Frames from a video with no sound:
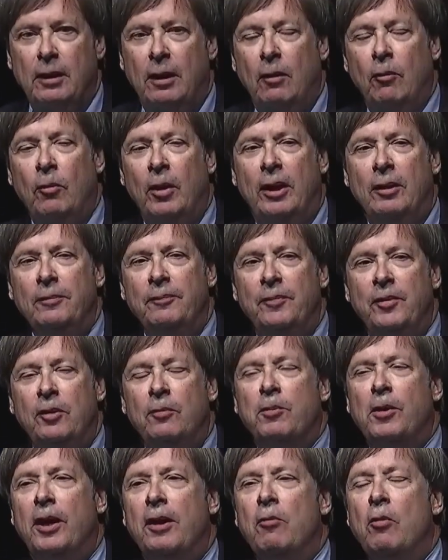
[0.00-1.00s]
well,
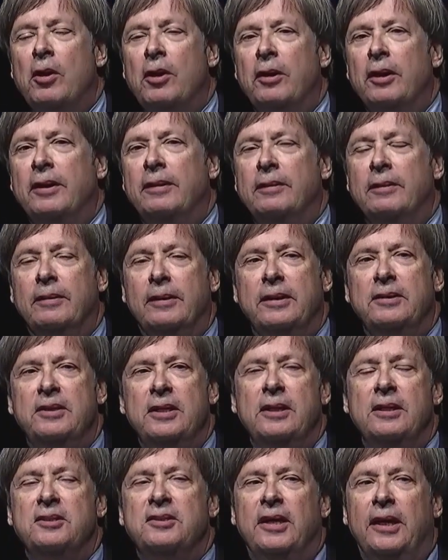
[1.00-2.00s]
you're probably wondering is
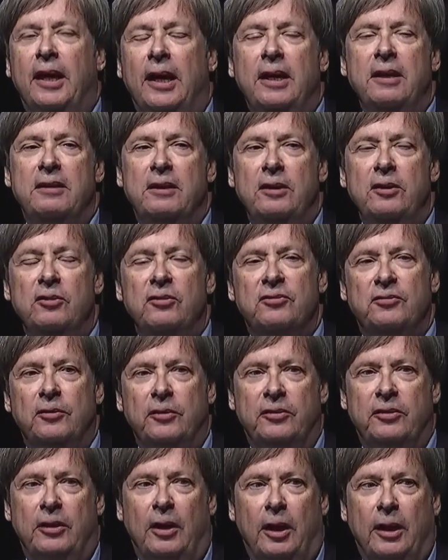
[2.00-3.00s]
he going to say anything
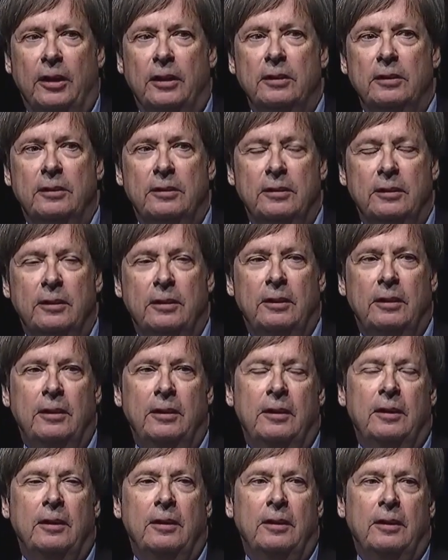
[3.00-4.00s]
useful tonight?
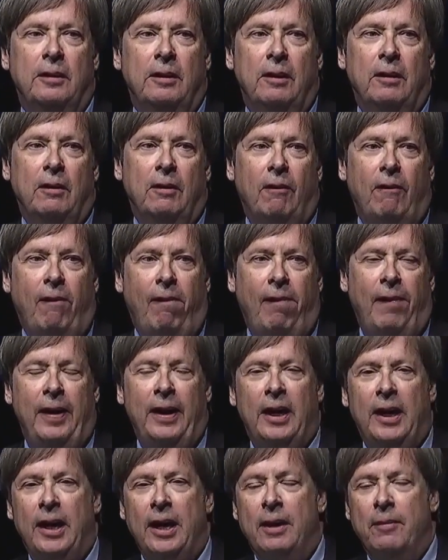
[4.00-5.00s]

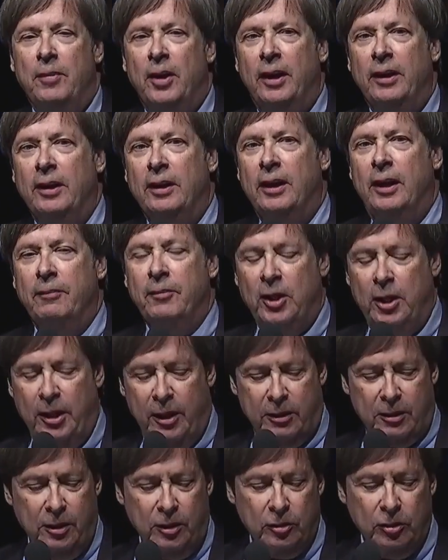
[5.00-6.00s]
and I am. I, am going
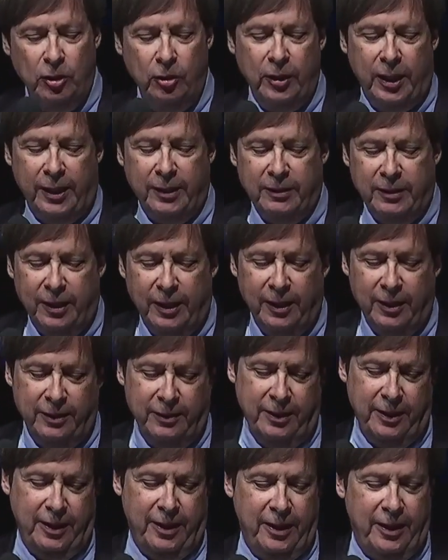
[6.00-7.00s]
to conclude, and,
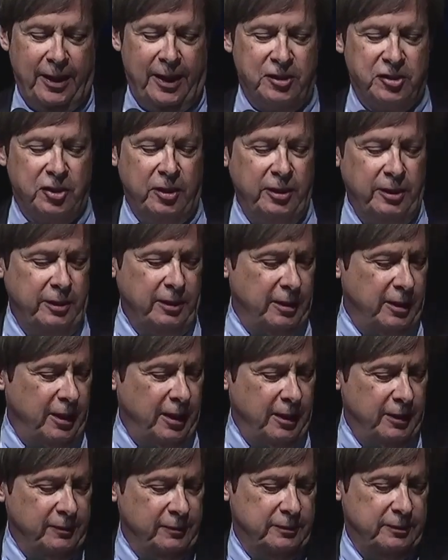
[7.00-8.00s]
and actually,
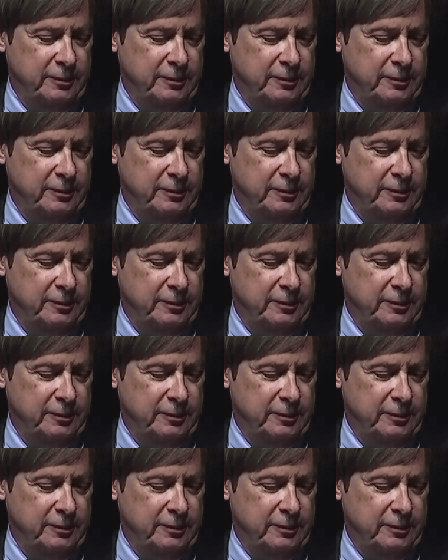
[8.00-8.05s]
uh,